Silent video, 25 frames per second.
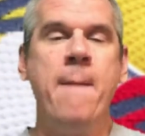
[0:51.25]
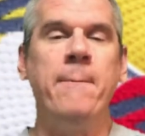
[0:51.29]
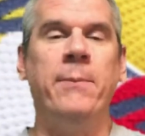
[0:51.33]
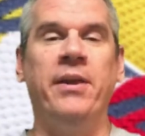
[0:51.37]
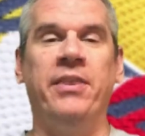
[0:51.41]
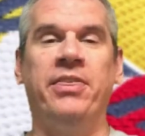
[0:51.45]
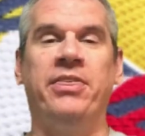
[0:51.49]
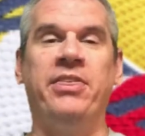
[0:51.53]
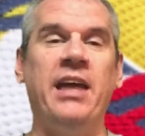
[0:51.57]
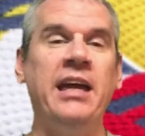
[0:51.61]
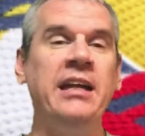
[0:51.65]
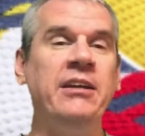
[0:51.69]

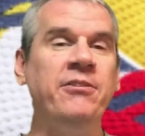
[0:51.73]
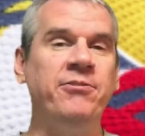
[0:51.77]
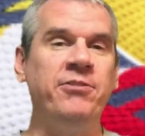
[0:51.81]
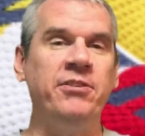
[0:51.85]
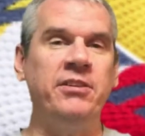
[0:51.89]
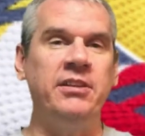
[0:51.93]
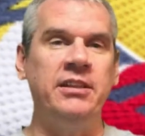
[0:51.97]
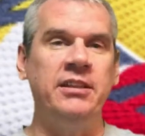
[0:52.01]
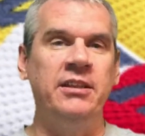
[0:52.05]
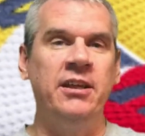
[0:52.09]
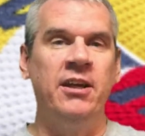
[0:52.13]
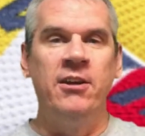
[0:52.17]
But
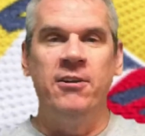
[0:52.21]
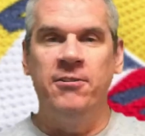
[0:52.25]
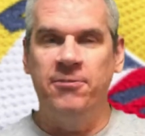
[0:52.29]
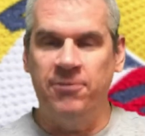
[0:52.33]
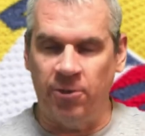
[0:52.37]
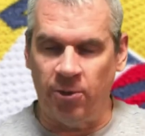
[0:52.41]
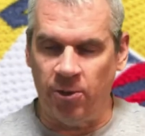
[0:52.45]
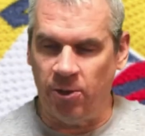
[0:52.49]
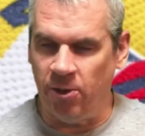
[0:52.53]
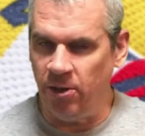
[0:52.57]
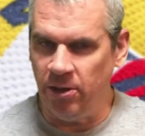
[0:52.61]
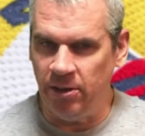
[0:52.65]
thankfully
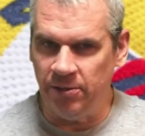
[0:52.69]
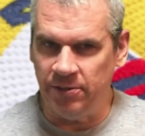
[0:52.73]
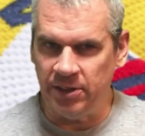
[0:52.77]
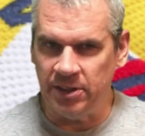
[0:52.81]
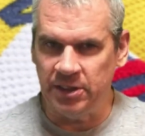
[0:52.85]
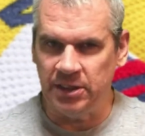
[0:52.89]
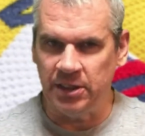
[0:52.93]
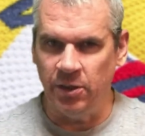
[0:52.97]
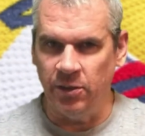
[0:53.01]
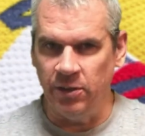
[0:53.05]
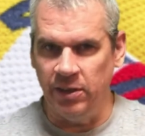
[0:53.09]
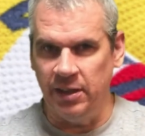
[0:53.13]
for all of
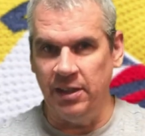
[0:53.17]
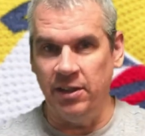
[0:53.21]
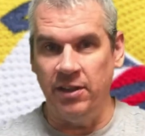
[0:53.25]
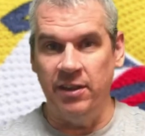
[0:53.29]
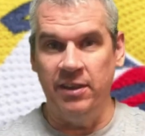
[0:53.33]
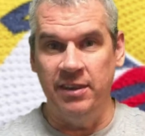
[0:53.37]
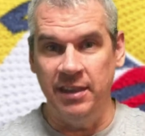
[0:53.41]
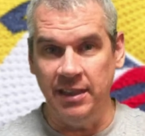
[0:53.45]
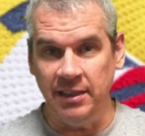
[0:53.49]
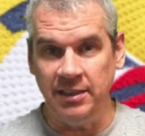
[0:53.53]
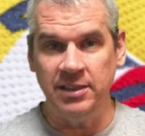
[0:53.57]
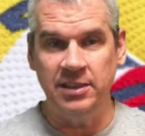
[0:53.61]
us out there,
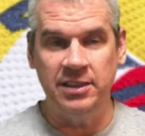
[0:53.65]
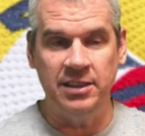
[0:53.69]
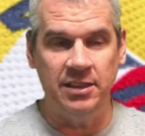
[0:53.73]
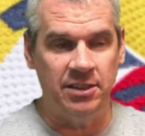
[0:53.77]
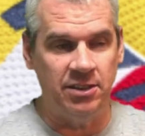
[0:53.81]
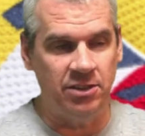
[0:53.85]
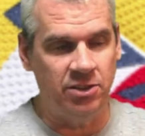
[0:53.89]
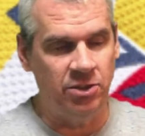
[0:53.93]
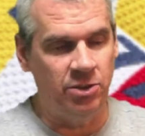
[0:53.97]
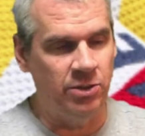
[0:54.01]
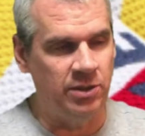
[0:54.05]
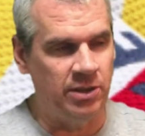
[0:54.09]
this
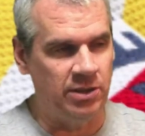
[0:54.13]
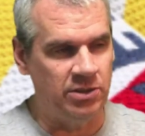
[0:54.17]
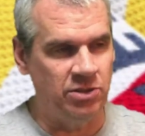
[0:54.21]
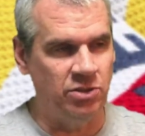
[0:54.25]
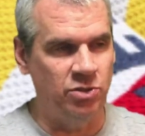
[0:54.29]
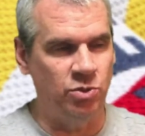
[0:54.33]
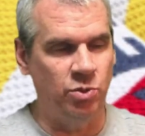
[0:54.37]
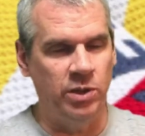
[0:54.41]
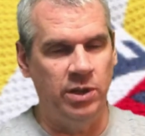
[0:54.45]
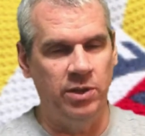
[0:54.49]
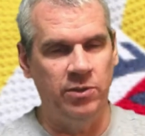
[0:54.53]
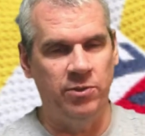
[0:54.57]
year,
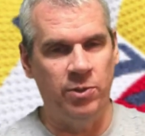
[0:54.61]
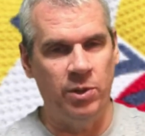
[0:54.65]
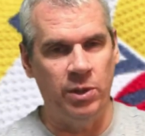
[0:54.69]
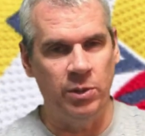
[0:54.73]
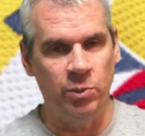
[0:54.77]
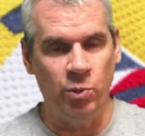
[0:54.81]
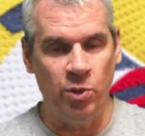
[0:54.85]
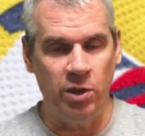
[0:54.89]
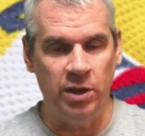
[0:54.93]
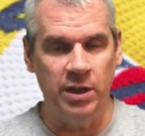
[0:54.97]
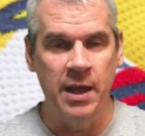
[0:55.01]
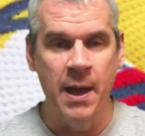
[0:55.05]

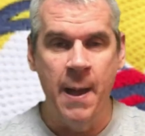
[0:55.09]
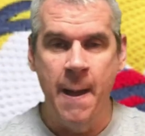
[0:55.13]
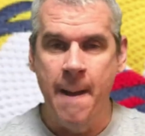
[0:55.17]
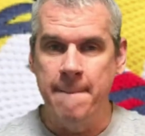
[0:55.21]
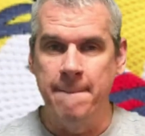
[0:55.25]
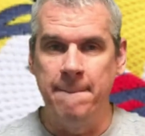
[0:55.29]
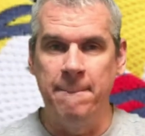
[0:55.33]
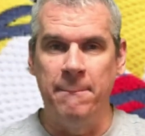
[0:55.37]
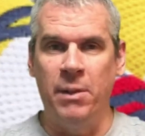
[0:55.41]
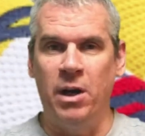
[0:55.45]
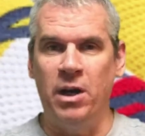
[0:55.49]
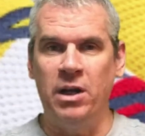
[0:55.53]
2021,
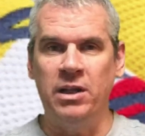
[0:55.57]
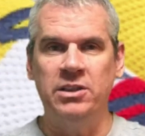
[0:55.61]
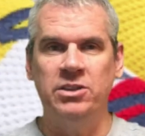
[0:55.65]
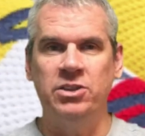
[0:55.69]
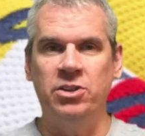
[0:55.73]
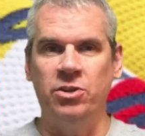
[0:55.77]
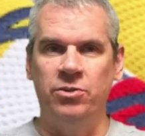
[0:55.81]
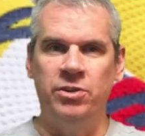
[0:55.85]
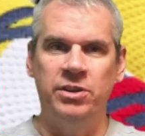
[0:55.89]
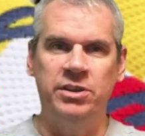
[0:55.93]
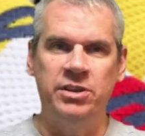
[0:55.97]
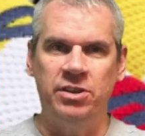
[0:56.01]

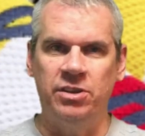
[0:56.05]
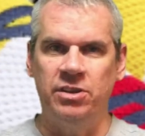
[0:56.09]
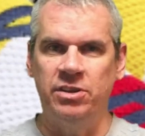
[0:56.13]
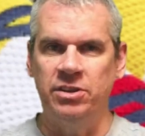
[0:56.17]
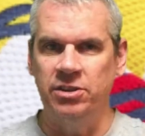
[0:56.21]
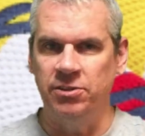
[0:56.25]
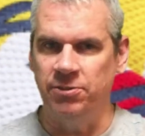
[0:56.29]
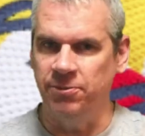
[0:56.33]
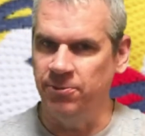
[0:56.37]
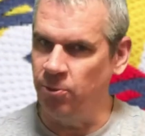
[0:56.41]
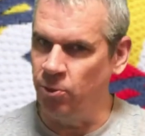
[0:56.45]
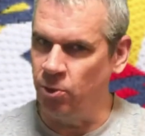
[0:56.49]
marks a
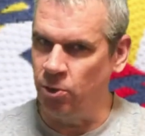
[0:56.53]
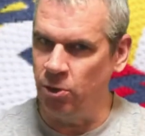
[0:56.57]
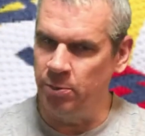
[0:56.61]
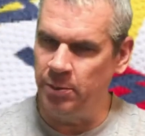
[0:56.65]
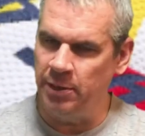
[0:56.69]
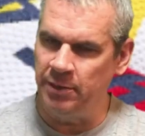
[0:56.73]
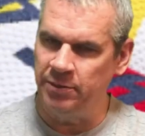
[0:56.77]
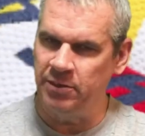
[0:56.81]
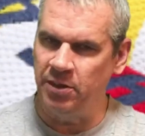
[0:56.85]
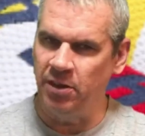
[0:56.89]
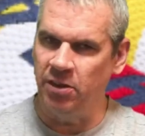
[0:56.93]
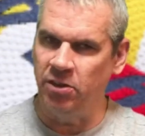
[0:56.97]
return to
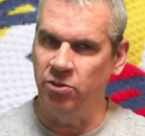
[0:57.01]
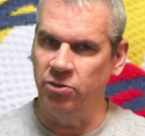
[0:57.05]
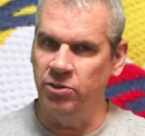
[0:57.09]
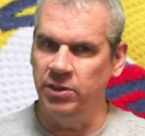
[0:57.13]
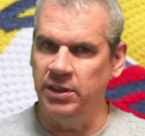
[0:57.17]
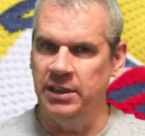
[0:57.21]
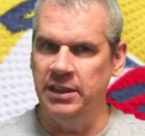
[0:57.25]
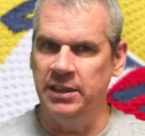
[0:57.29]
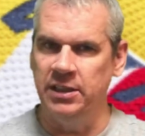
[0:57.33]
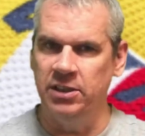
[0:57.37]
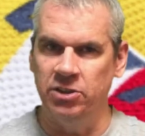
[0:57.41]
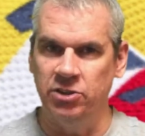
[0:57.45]
form after
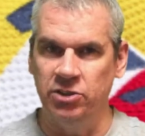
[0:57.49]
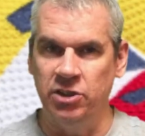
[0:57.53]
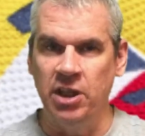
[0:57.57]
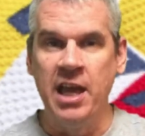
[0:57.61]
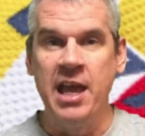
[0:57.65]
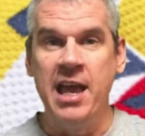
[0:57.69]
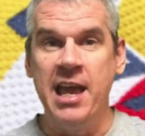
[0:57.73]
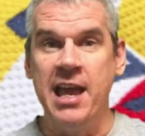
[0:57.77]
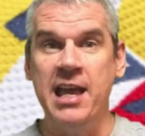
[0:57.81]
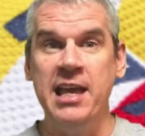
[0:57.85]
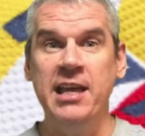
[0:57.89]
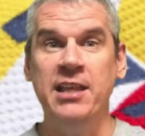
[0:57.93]
3 years
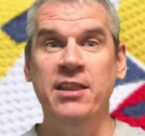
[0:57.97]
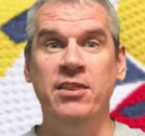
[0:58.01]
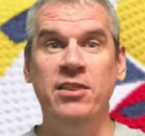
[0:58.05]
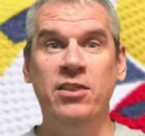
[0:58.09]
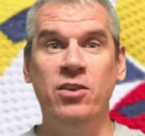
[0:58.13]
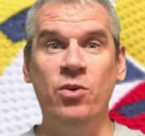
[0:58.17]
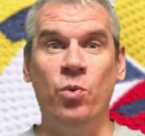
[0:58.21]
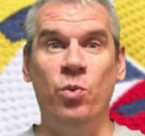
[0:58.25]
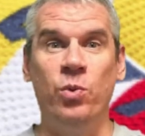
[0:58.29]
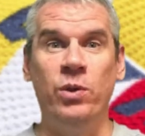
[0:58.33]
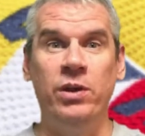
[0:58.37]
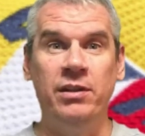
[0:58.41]

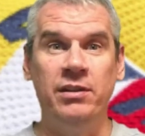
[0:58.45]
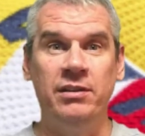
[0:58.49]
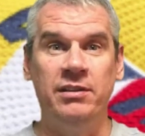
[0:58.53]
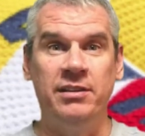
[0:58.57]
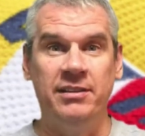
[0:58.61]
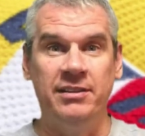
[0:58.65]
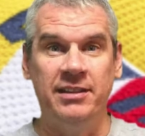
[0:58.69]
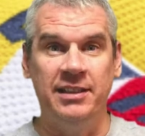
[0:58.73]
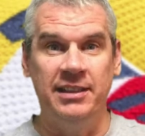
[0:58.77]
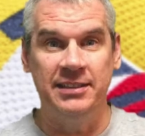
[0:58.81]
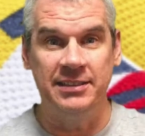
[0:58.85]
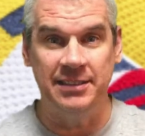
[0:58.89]
in the
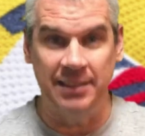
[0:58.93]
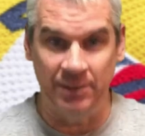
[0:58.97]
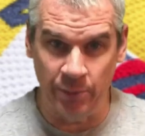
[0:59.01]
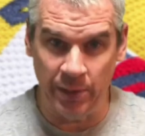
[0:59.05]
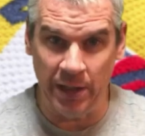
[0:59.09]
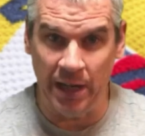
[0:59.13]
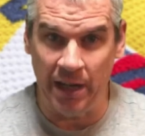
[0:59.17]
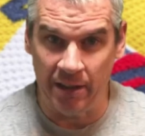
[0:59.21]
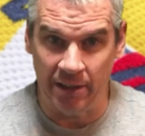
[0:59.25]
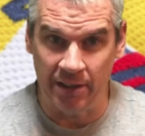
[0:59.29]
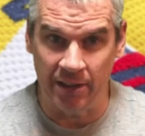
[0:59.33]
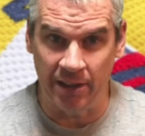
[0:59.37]
wilderness. And
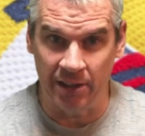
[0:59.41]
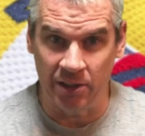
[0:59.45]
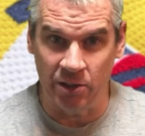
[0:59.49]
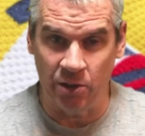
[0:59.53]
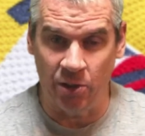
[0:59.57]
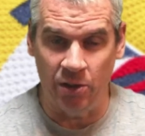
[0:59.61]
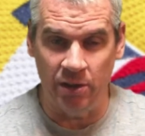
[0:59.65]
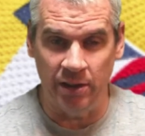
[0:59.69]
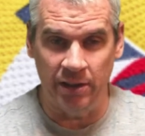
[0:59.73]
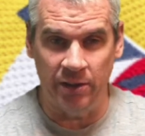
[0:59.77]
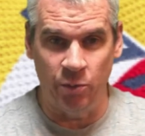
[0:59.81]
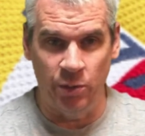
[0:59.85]
we are going to
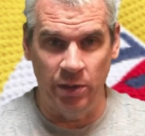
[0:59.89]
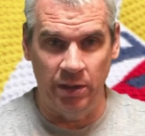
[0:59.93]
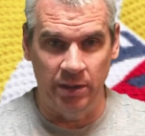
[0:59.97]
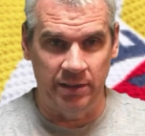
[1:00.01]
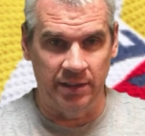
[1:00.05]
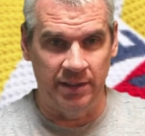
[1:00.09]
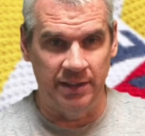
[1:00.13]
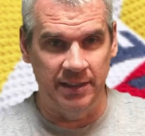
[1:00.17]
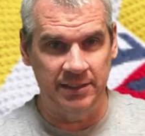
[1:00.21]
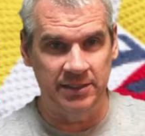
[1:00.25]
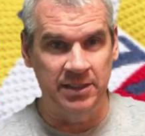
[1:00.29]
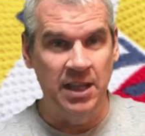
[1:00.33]
call it the
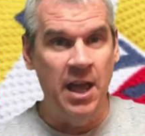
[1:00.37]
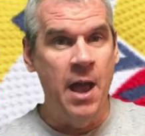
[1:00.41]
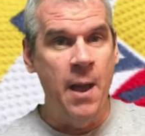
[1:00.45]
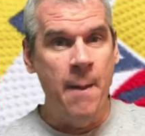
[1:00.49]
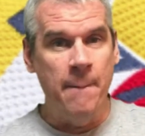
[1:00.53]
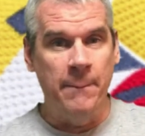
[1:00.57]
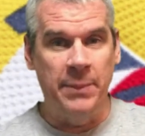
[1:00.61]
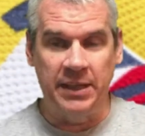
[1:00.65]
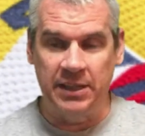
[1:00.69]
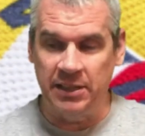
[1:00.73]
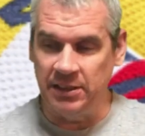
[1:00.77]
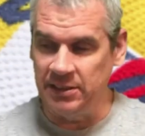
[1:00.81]
wilderness
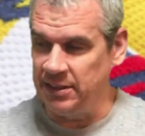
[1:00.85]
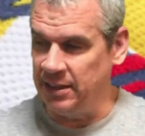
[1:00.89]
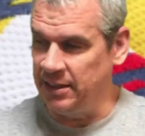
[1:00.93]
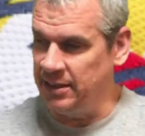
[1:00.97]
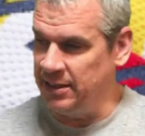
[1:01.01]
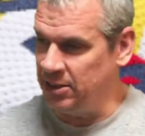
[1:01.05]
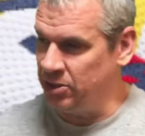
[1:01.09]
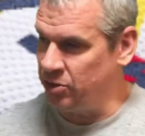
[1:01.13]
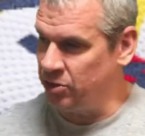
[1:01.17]
because of